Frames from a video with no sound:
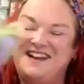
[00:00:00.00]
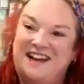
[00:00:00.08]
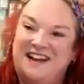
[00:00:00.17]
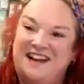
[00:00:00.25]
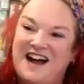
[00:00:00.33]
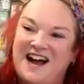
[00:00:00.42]

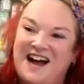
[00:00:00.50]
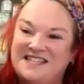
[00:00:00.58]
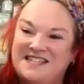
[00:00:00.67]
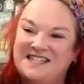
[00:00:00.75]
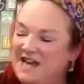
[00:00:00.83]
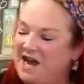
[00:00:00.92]
And
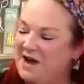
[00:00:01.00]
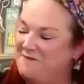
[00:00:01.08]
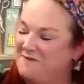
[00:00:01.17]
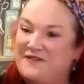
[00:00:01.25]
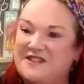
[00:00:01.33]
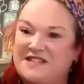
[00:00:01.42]

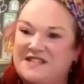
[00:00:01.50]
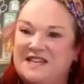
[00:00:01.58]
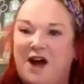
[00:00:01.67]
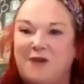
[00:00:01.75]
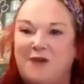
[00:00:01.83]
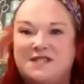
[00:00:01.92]
Fizzy comes
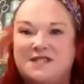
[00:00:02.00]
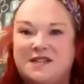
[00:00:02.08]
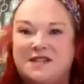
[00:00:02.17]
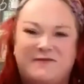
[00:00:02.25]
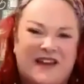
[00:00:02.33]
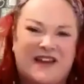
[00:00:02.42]
to
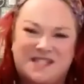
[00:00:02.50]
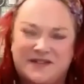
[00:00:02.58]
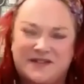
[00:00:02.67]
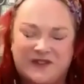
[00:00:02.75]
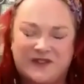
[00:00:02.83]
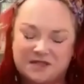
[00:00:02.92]
festivals
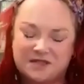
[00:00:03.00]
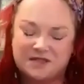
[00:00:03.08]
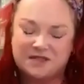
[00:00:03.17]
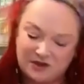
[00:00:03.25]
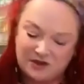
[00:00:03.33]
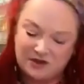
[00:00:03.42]
and schools
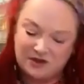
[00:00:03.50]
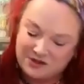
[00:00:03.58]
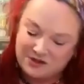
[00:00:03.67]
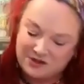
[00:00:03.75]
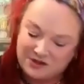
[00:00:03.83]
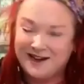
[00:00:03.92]

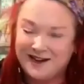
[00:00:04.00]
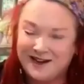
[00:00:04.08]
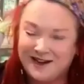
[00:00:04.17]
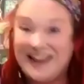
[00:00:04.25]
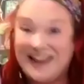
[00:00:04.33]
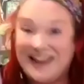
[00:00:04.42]
and care
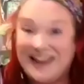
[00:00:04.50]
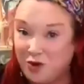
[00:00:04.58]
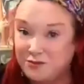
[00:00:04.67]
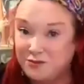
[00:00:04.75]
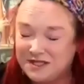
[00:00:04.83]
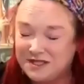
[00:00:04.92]
homes.
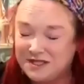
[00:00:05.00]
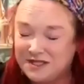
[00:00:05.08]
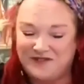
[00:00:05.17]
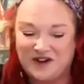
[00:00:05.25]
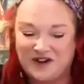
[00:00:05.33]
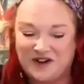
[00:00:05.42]
They love her in
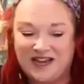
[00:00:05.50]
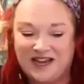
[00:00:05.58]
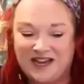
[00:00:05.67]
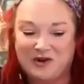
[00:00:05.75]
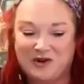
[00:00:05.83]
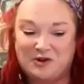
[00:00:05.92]
care
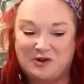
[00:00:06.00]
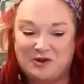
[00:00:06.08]
homes.